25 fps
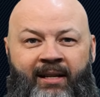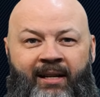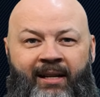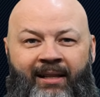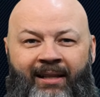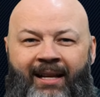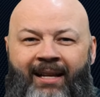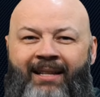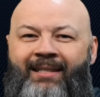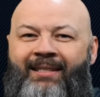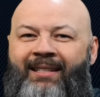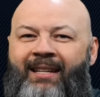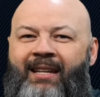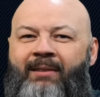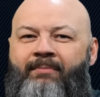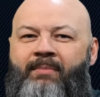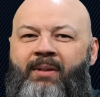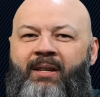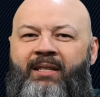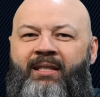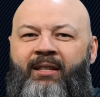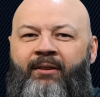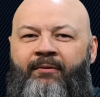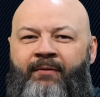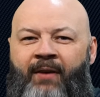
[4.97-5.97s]
Let's
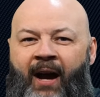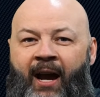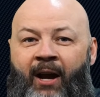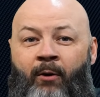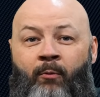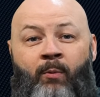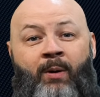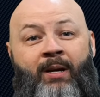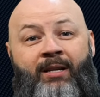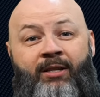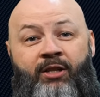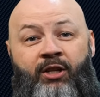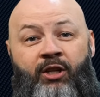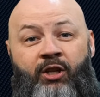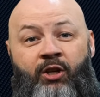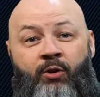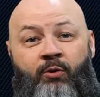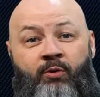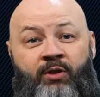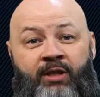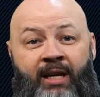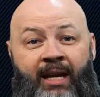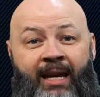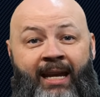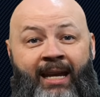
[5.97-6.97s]
demystify when to
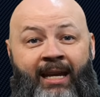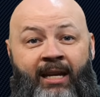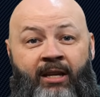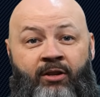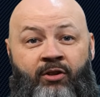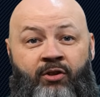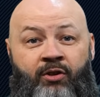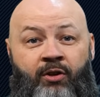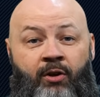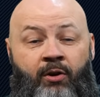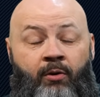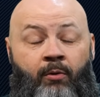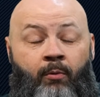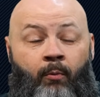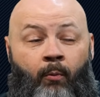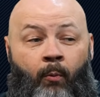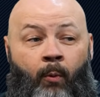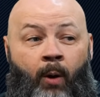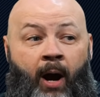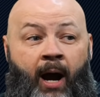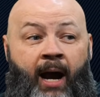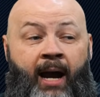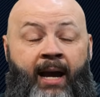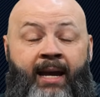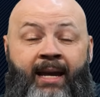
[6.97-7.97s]
use each,
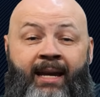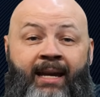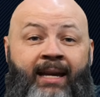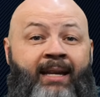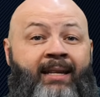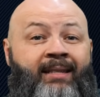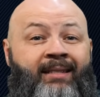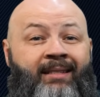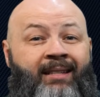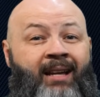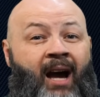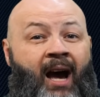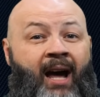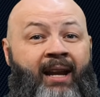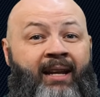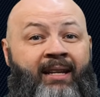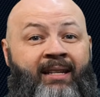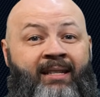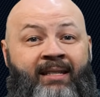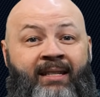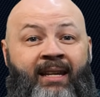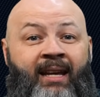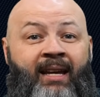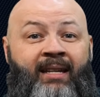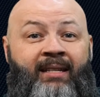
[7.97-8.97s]
why is not
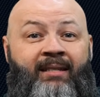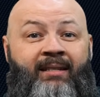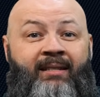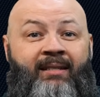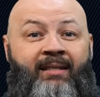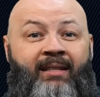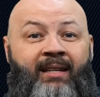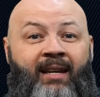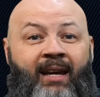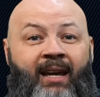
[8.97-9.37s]
exists,